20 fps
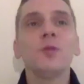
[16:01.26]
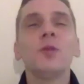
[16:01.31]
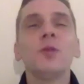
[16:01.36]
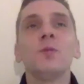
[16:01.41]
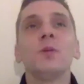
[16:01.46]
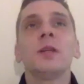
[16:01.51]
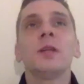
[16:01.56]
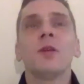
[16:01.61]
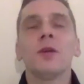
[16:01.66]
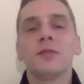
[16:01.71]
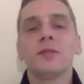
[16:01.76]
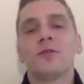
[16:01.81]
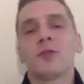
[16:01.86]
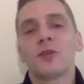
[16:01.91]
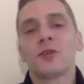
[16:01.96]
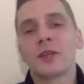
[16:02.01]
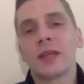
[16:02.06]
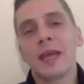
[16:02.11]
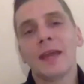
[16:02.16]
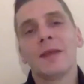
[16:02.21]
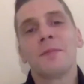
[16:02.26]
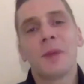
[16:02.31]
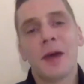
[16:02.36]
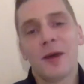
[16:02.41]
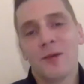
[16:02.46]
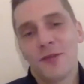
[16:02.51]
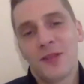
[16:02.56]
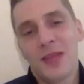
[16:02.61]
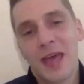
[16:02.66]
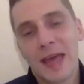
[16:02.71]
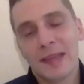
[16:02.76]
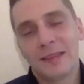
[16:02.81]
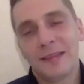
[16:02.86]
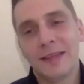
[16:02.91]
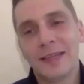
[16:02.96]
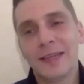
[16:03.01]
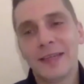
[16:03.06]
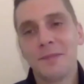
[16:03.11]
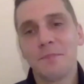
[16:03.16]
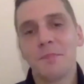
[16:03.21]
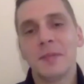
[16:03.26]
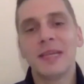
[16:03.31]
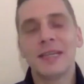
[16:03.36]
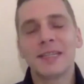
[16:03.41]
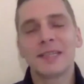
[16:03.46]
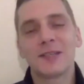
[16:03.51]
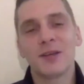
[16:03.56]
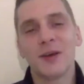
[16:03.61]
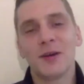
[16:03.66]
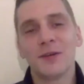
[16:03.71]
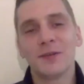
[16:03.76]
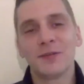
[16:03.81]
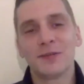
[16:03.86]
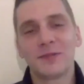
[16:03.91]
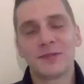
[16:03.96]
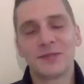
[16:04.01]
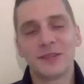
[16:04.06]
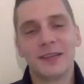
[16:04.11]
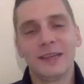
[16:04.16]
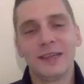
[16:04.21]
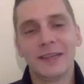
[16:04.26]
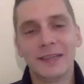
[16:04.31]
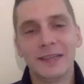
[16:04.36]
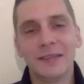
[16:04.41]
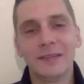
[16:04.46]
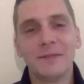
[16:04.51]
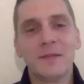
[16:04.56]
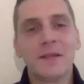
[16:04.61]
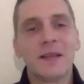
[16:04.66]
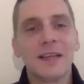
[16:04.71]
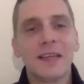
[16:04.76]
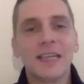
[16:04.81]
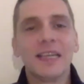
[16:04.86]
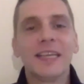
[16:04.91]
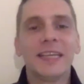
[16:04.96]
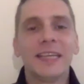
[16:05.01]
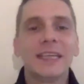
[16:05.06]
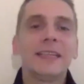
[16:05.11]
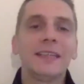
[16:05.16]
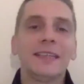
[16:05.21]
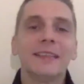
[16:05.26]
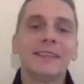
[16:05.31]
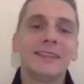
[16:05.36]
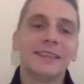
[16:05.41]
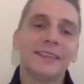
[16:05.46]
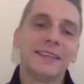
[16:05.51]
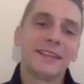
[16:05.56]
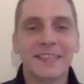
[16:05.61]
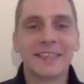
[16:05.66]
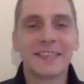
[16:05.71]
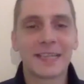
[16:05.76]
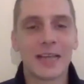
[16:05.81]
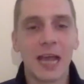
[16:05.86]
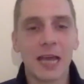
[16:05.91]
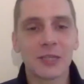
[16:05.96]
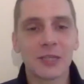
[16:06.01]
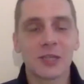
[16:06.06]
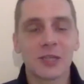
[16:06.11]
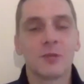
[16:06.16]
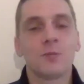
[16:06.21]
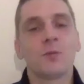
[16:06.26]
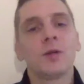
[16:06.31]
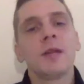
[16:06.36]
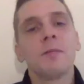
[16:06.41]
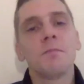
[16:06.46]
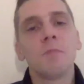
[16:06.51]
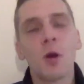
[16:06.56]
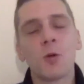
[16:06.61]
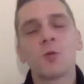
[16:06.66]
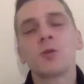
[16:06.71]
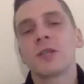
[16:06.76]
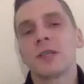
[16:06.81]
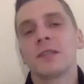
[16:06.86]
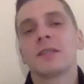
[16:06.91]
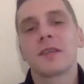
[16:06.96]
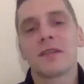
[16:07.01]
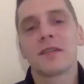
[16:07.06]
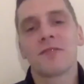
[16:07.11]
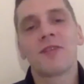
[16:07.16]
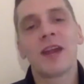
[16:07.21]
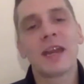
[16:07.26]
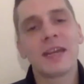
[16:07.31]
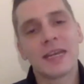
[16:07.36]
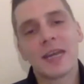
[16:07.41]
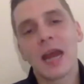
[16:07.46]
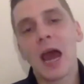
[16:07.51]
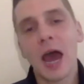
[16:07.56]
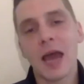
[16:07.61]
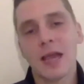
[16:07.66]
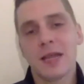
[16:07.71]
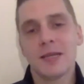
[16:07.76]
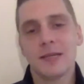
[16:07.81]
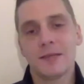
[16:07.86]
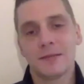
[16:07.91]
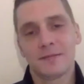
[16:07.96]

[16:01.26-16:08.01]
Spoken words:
do we not forget about that in the midst of heated discussion when emotions are running high?